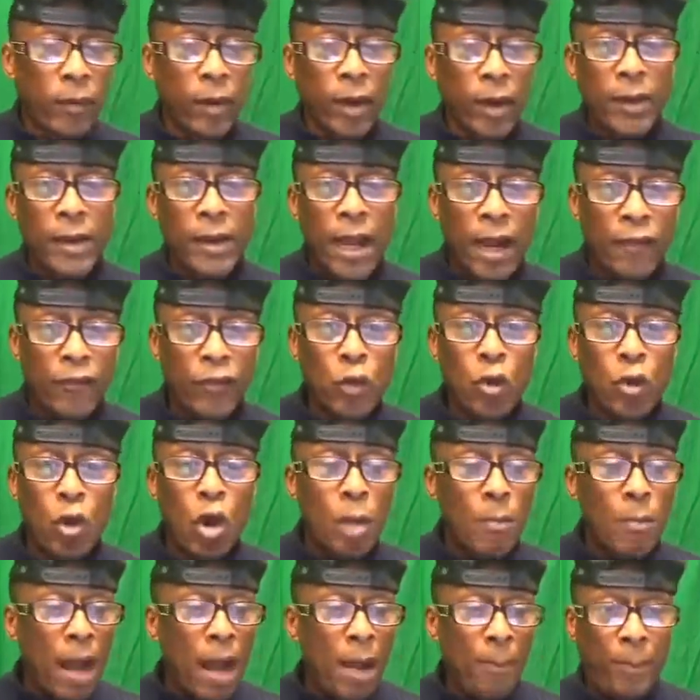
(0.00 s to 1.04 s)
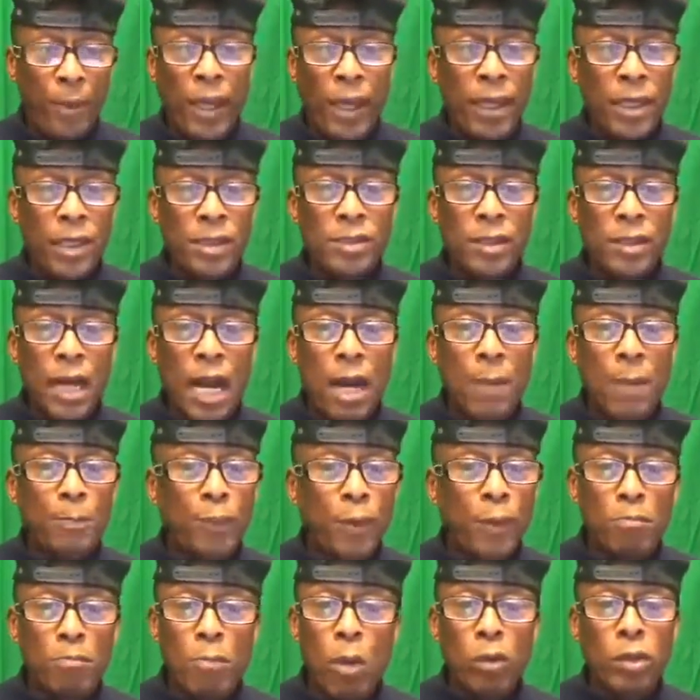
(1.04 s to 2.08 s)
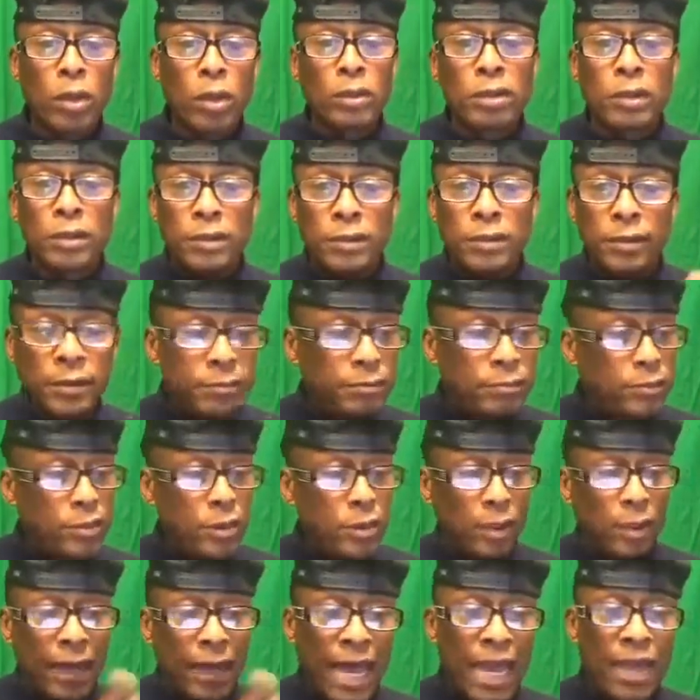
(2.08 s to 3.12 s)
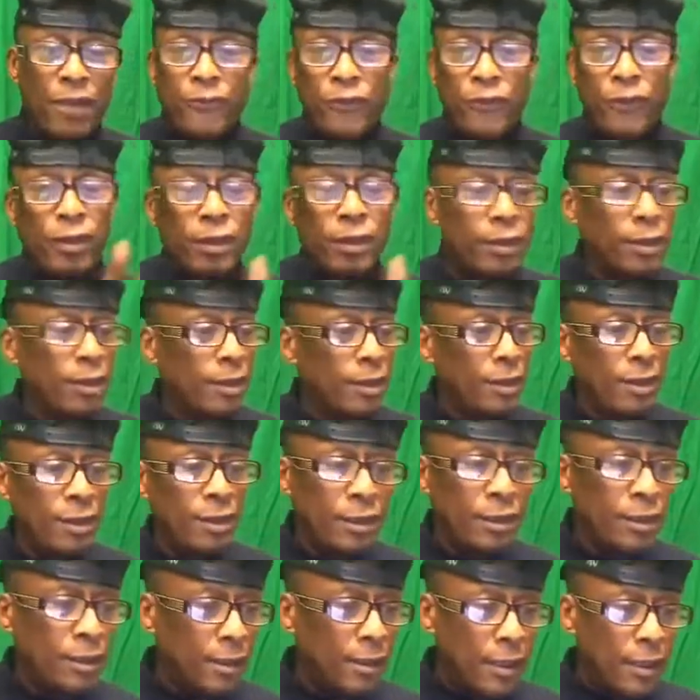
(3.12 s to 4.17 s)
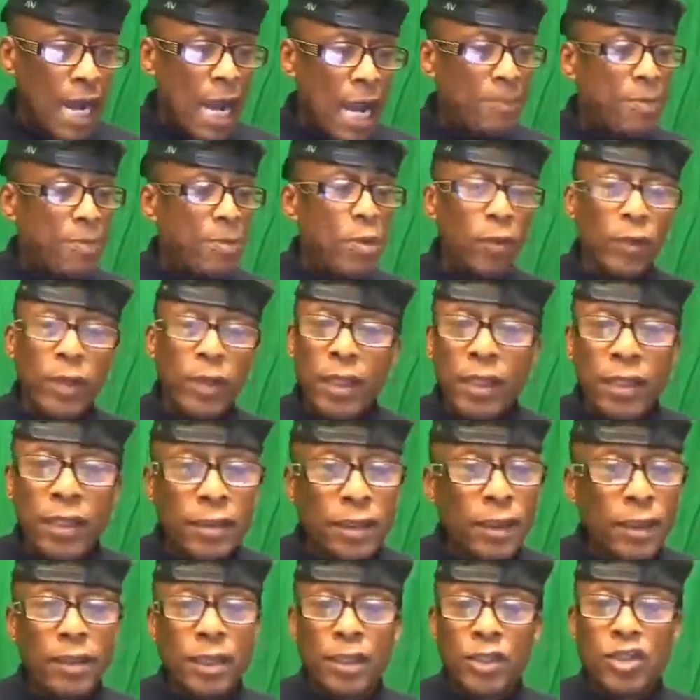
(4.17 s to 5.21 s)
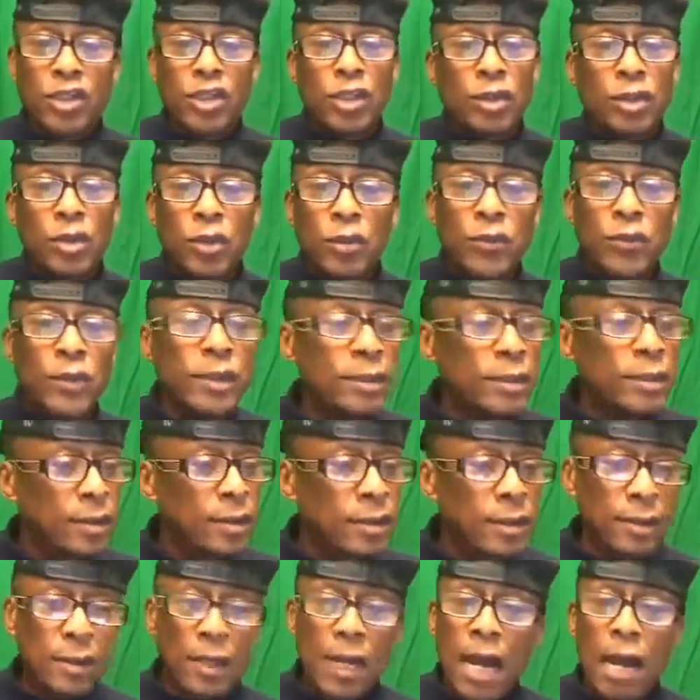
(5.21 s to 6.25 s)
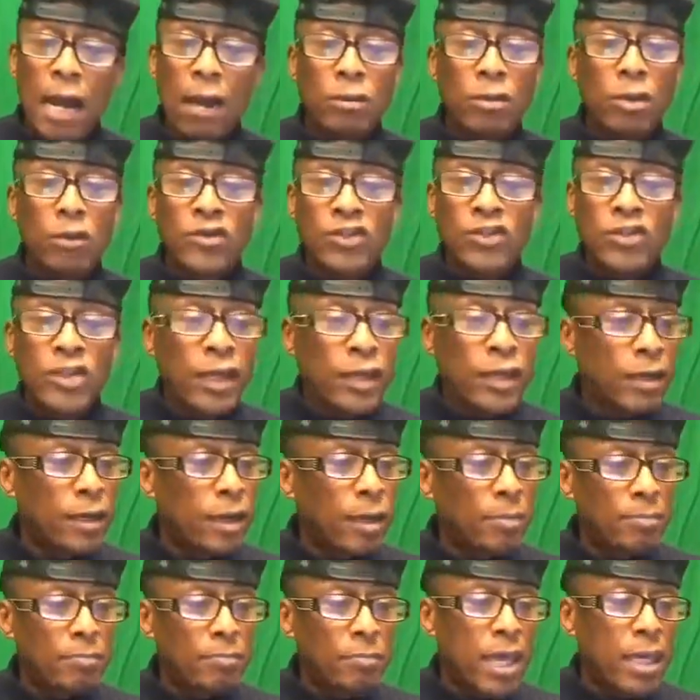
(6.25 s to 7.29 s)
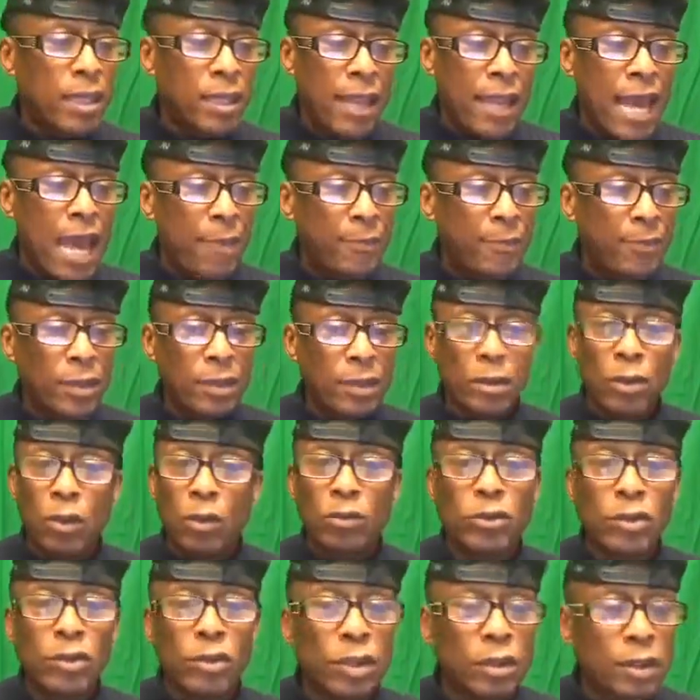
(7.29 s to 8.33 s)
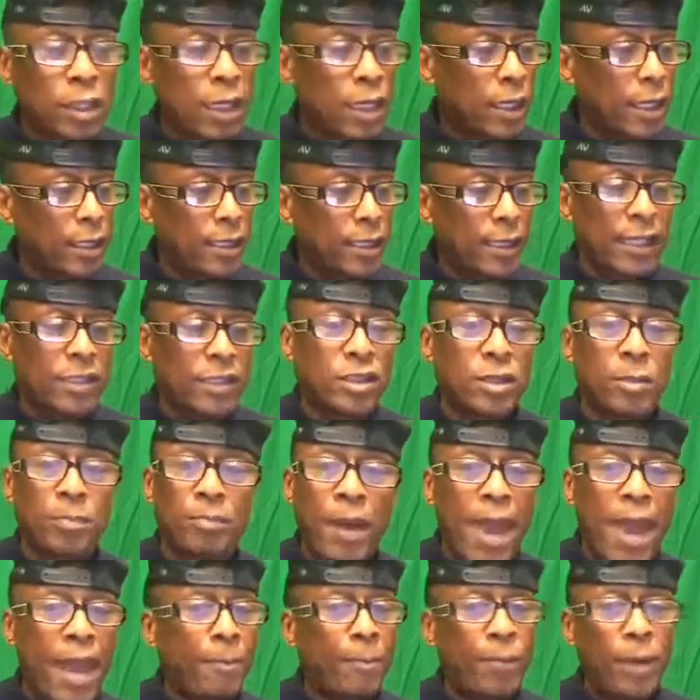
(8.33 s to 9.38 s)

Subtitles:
Now, if you go on my page, I promote her to life. I promote anything that she's doing. I'll go set it up, make it happen. Go do your thing. I got your back.